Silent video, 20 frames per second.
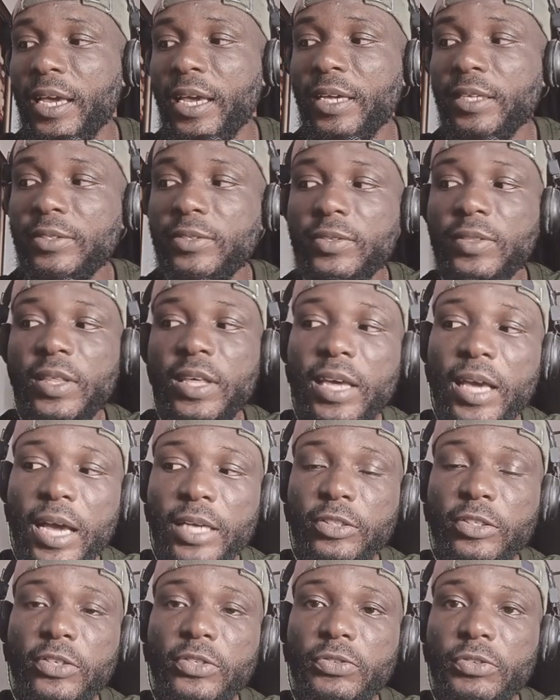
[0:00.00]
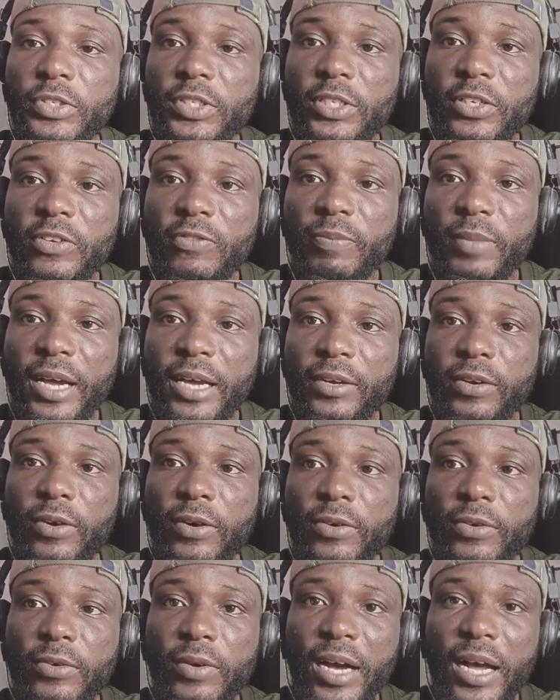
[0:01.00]
And today I just received my
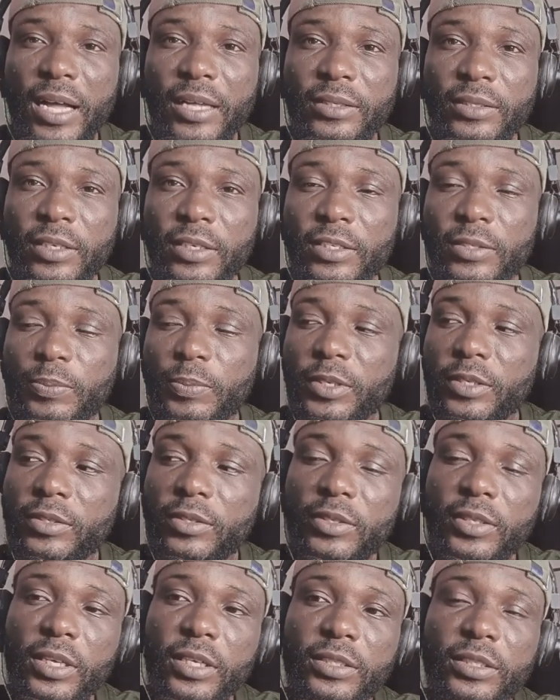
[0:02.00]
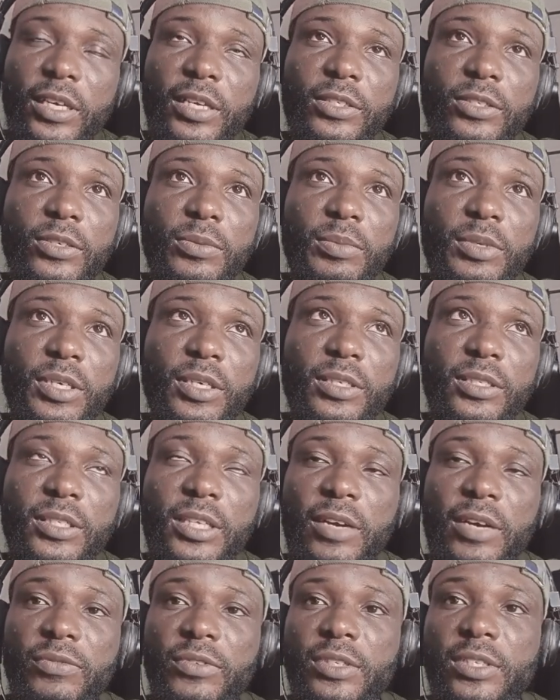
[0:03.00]
Google AdSense PIN. Today tends to be
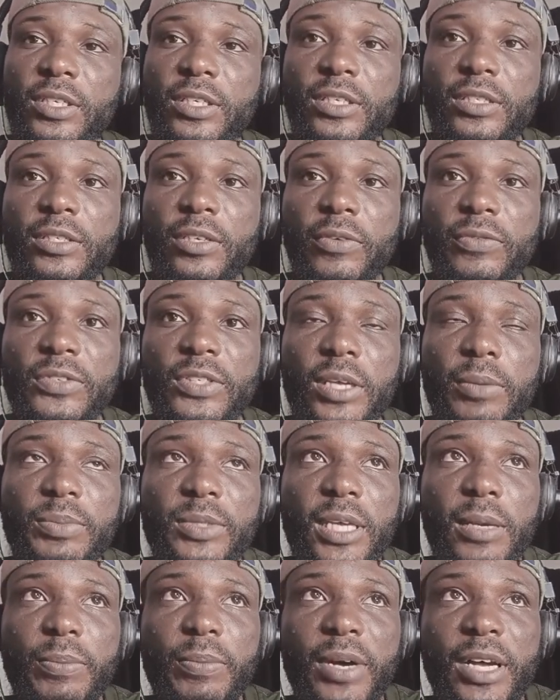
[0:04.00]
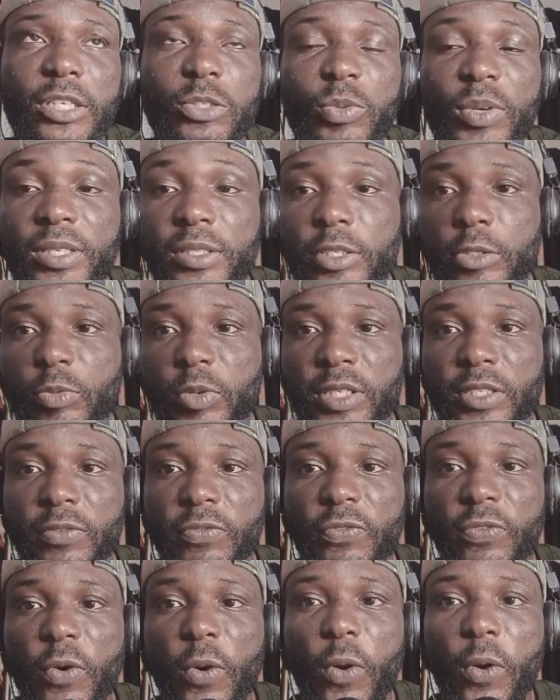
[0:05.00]
17th of September
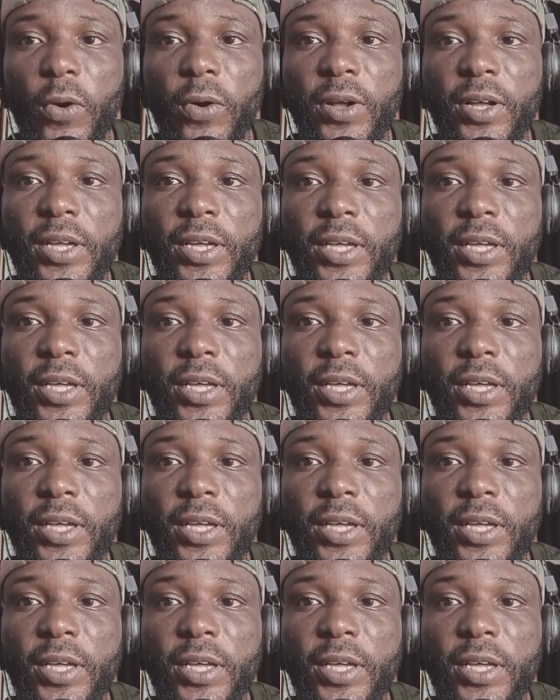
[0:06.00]
2024,